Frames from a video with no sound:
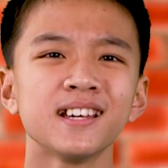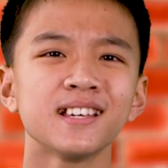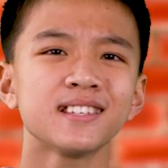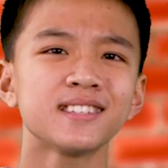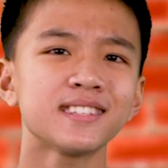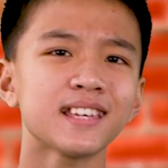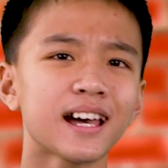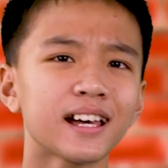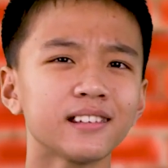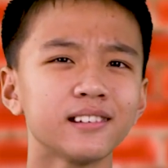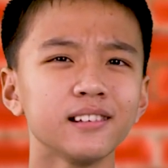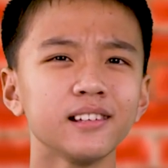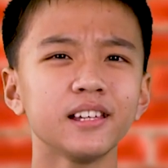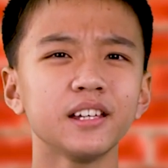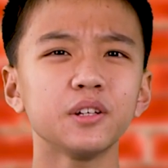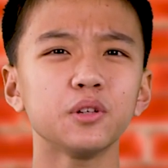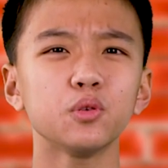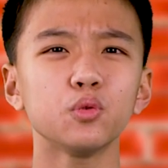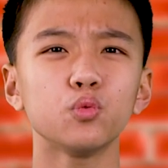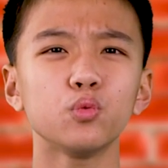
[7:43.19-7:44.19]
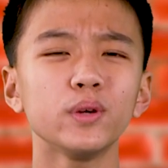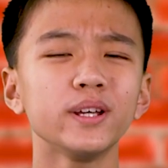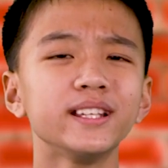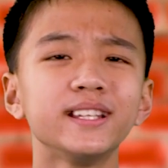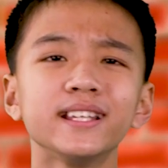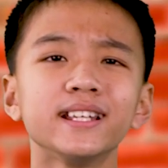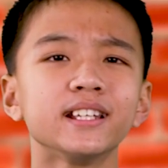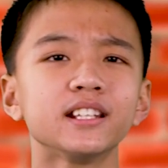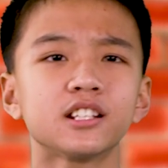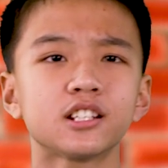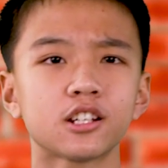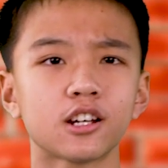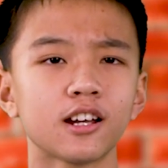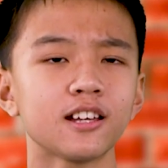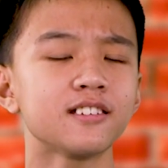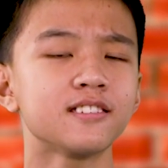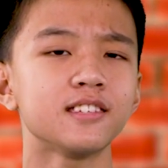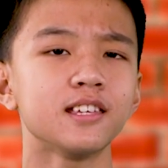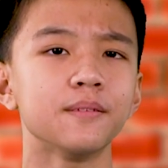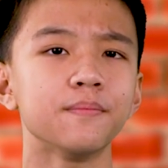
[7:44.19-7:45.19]
Sadly, we didn't
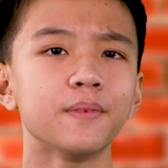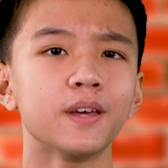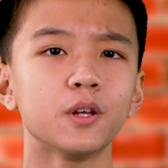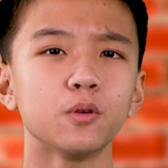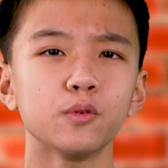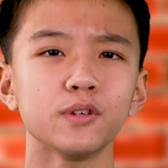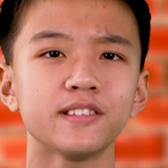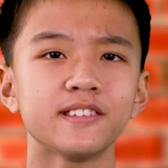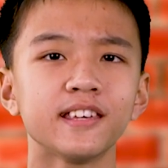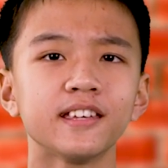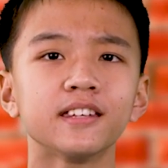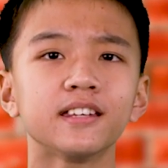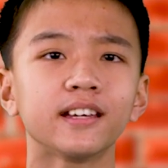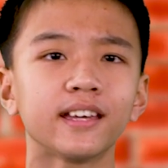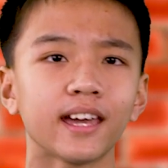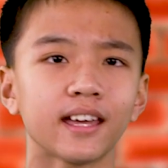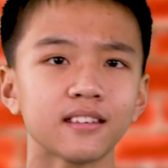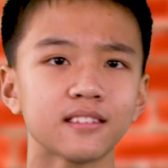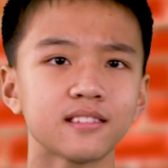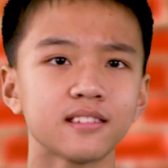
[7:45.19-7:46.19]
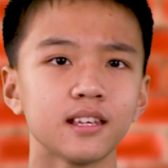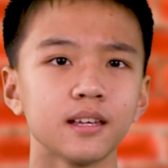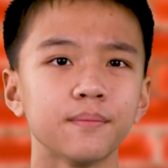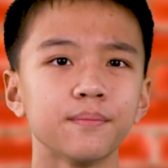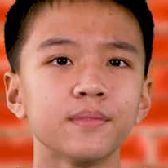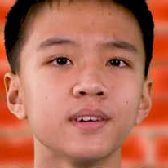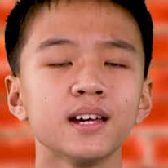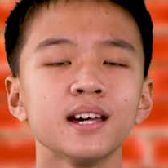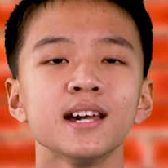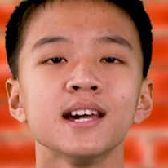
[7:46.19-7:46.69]
trust Him and we sinned against Him,